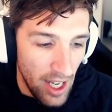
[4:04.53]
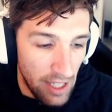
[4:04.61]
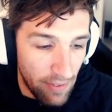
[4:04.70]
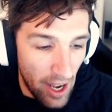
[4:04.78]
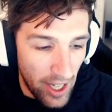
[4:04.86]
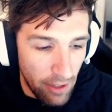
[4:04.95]

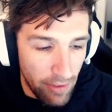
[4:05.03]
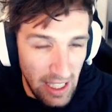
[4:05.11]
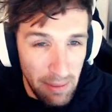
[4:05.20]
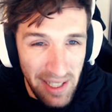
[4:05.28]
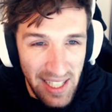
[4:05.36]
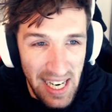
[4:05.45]
If I could
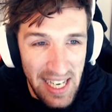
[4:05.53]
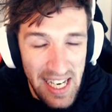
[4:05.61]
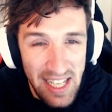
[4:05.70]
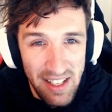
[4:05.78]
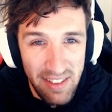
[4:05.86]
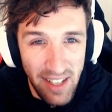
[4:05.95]
recommend
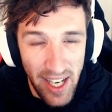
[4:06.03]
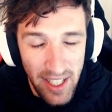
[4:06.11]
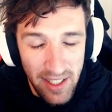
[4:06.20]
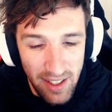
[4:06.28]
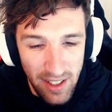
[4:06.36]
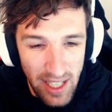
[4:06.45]
any other
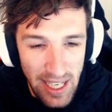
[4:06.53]
deck